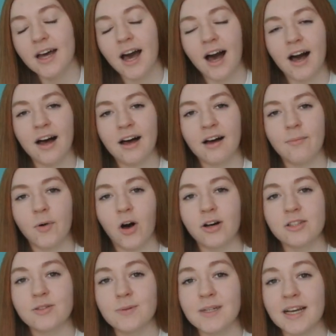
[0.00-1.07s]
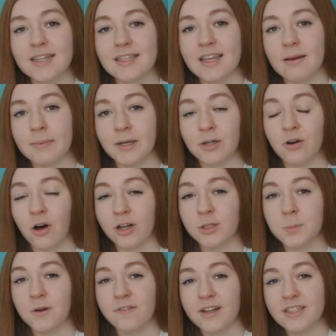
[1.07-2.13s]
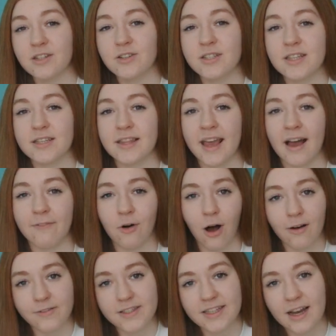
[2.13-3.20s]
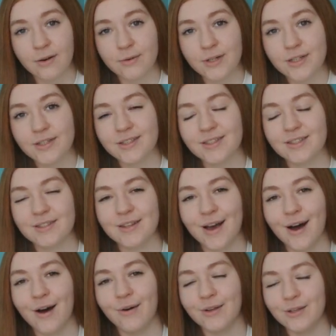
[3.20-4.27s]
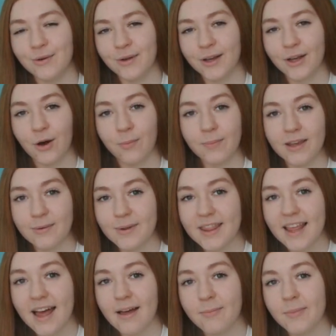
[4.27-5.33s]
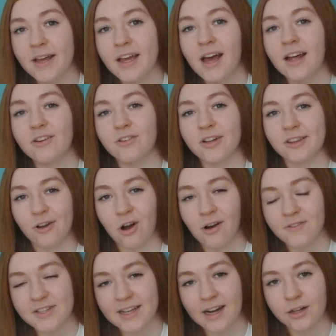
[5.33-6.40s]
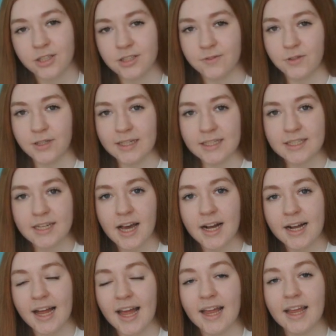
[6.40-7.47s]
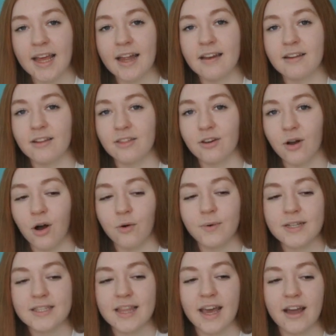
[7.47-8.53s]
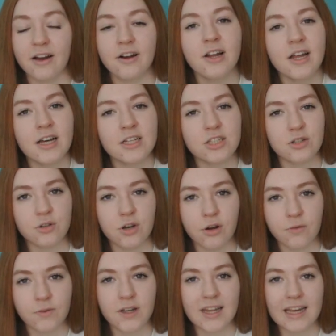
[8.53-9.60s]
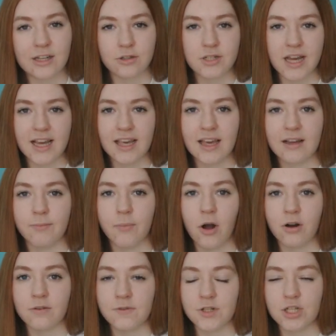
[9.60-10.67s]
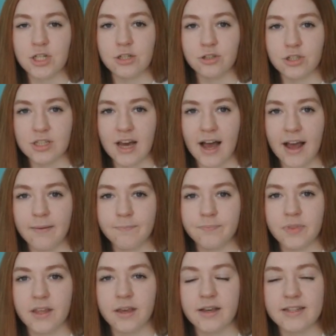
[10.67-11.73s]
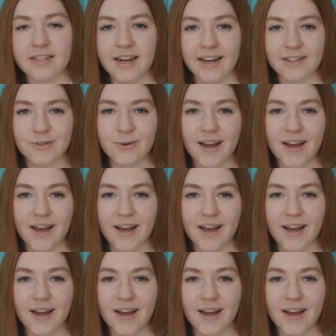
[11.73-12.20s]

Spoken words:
Also, a nice thing about college professors is they have office hours, so you can go meet with them during their office hours if you get stuck, and they're always there, so you don't feel like you're taking part of your teacher's time. Because in high school I